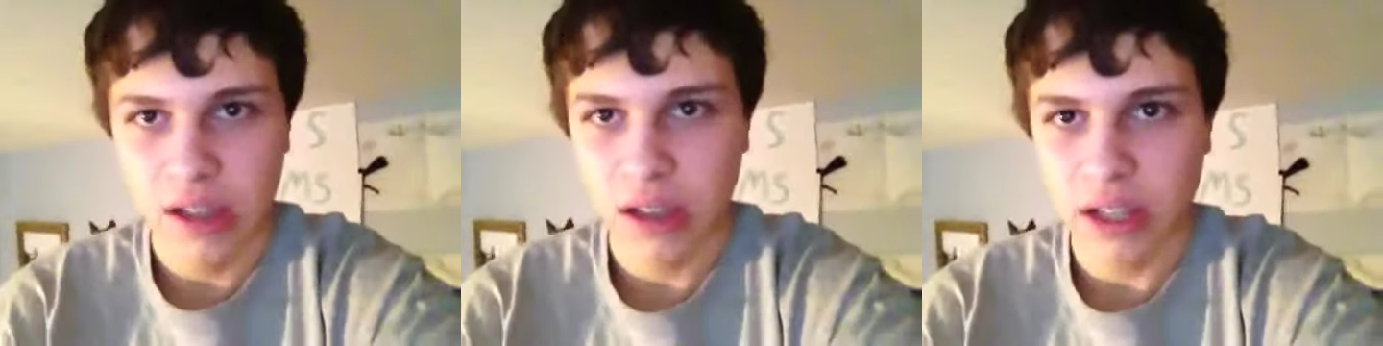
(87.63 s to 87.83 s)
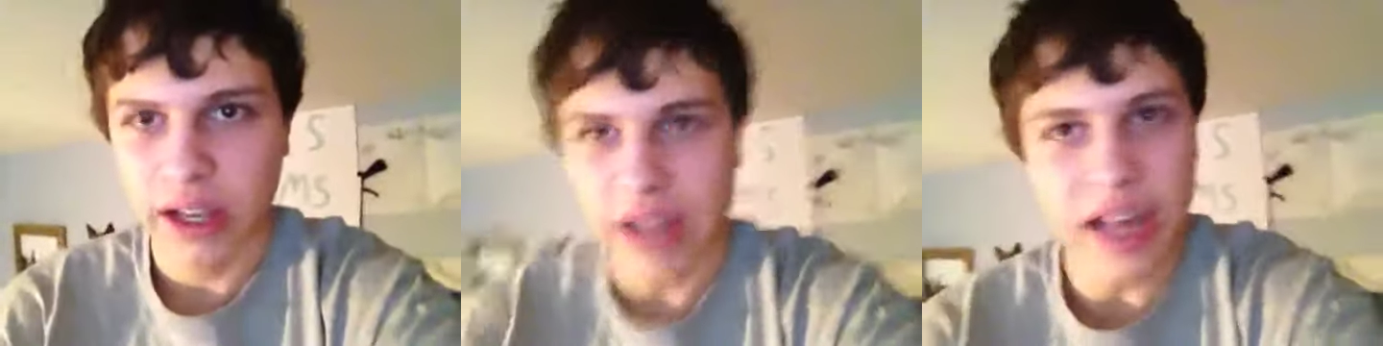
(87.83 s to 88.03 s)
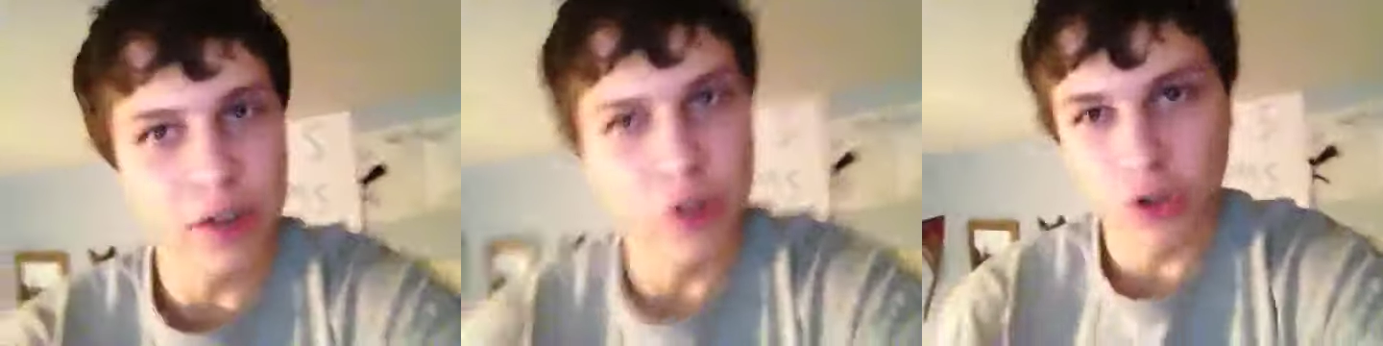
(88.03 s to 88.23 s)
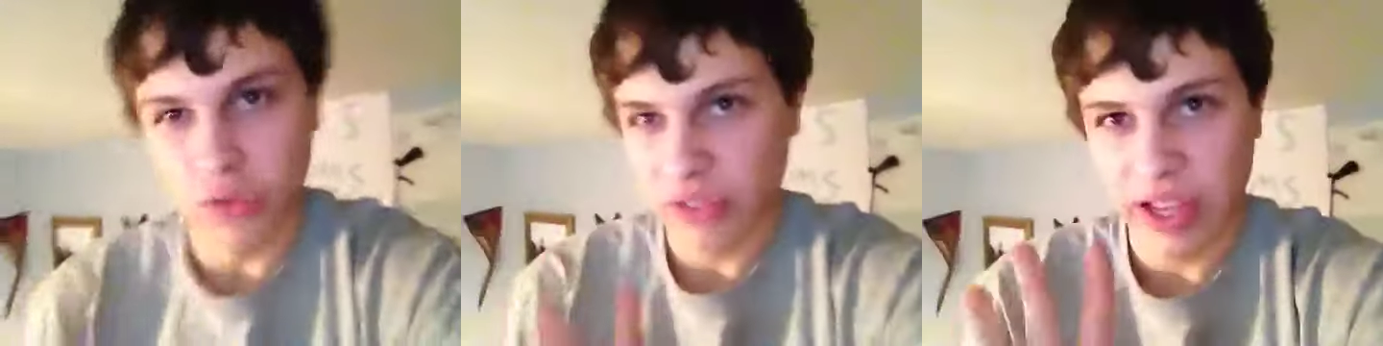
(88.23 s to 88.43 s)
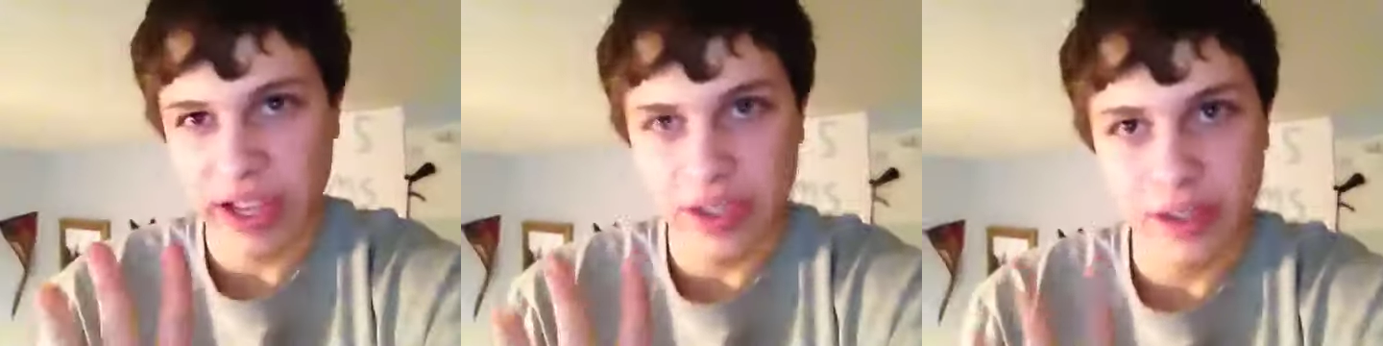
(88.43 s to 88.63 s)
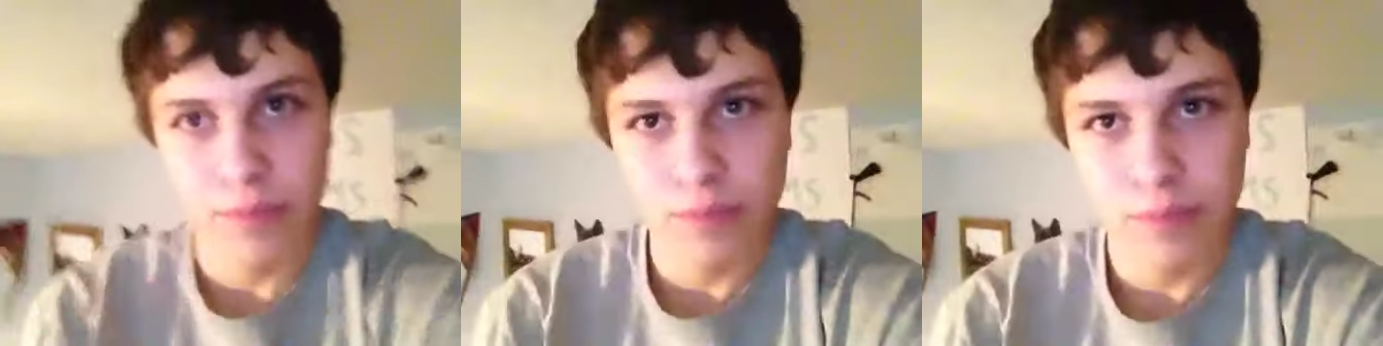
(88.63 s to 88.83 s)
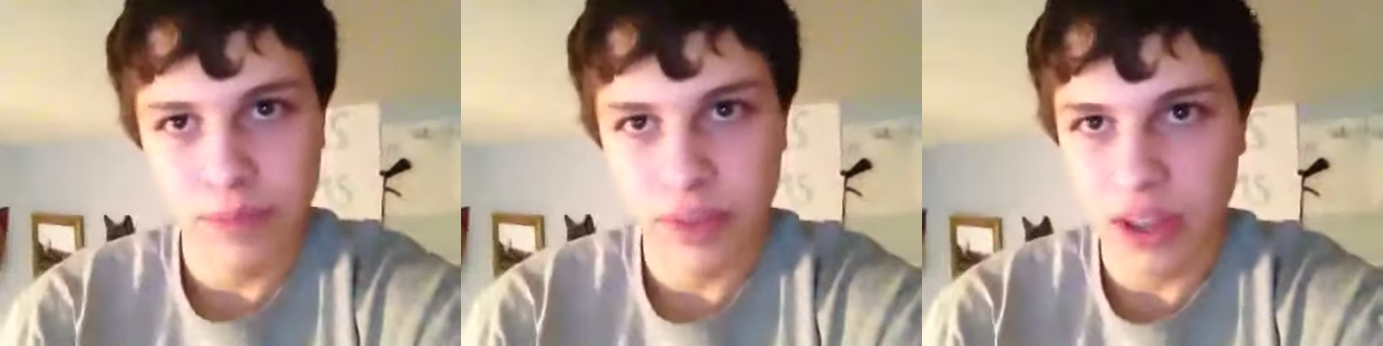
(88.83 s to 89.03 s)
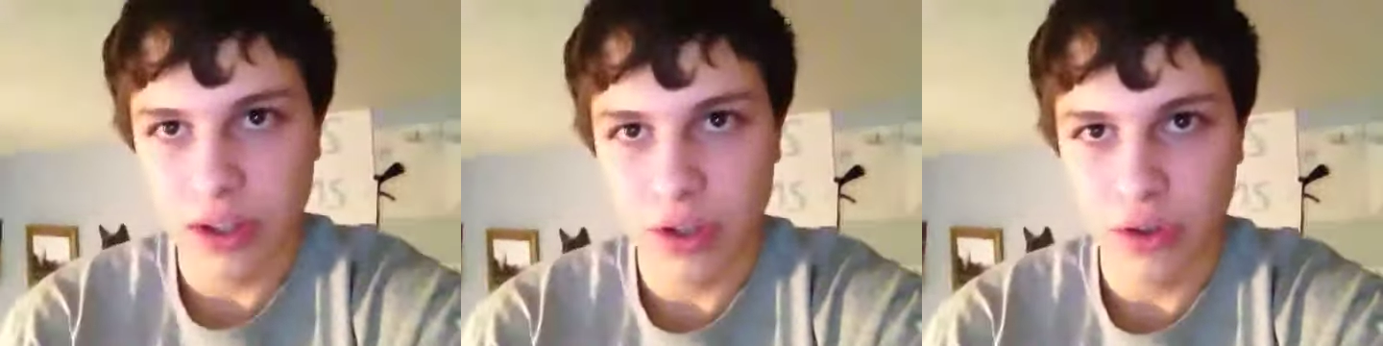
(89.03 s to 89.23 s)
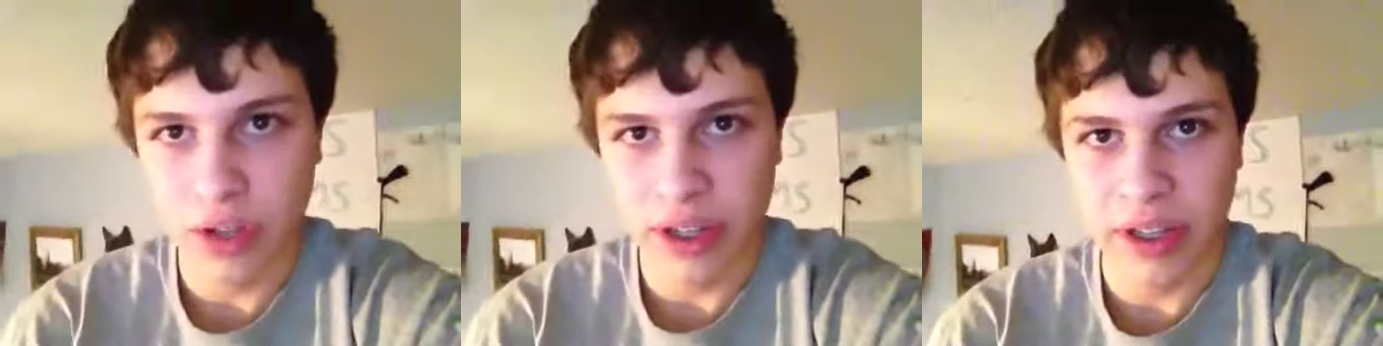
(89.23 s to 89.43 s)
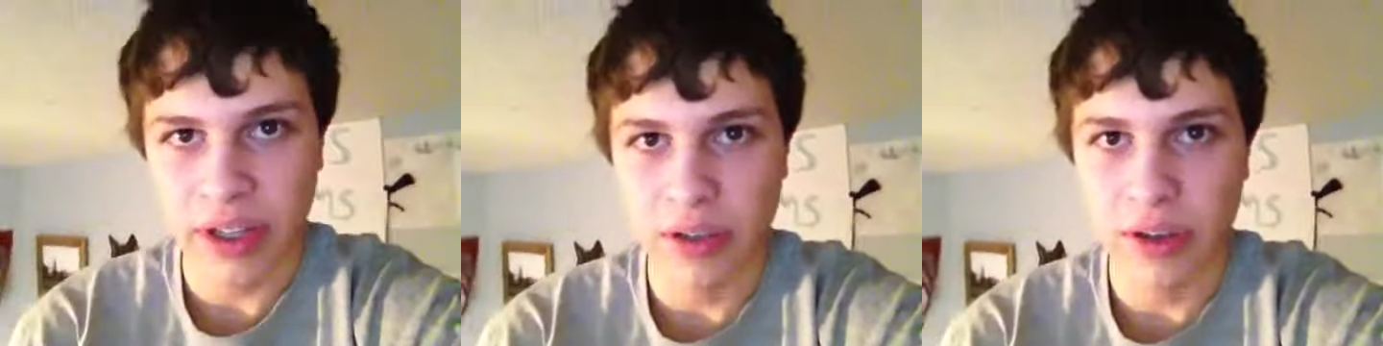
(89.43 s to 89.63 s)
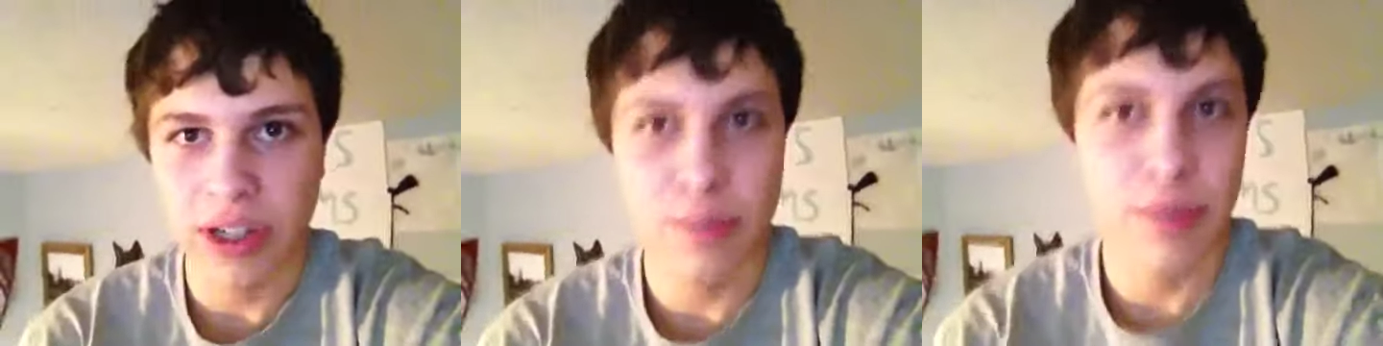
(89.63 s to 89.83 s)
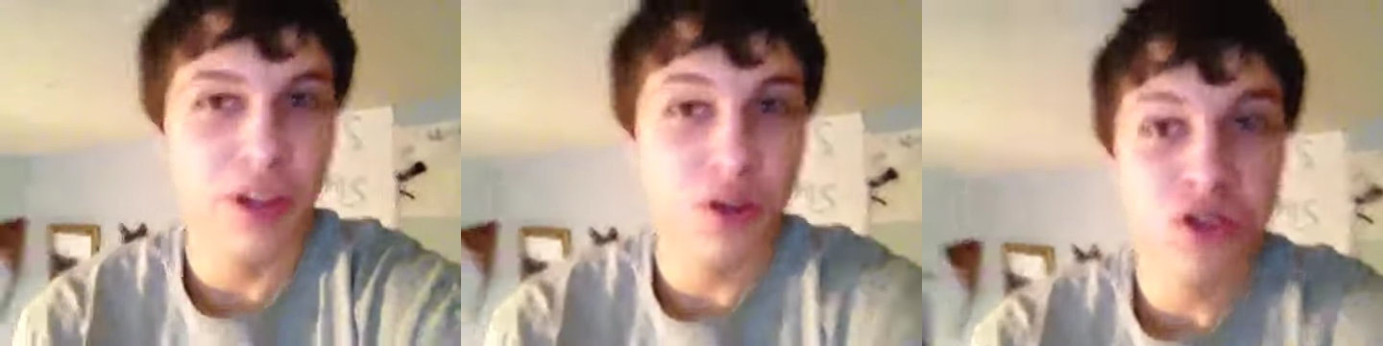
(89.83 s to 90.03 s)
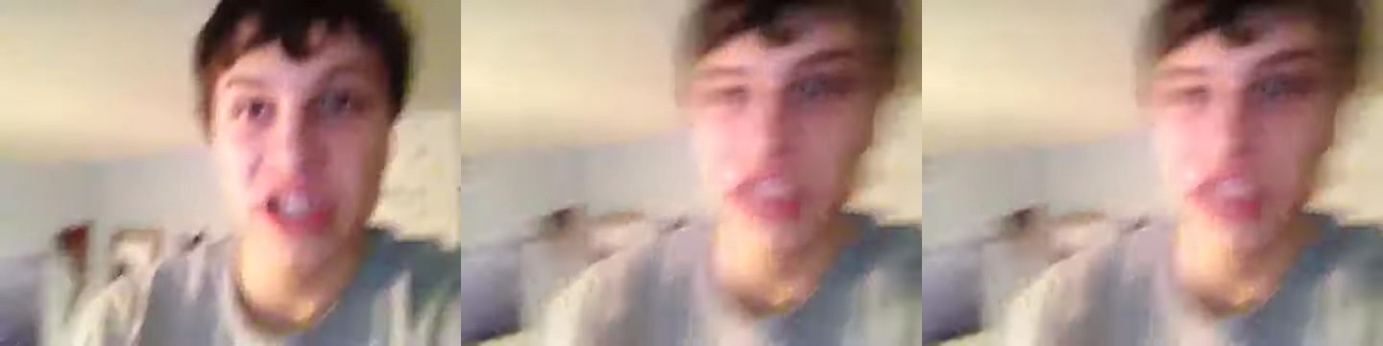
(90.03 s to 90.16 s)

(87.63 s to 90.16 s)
Like, I don't know if they do anything to you guys, but those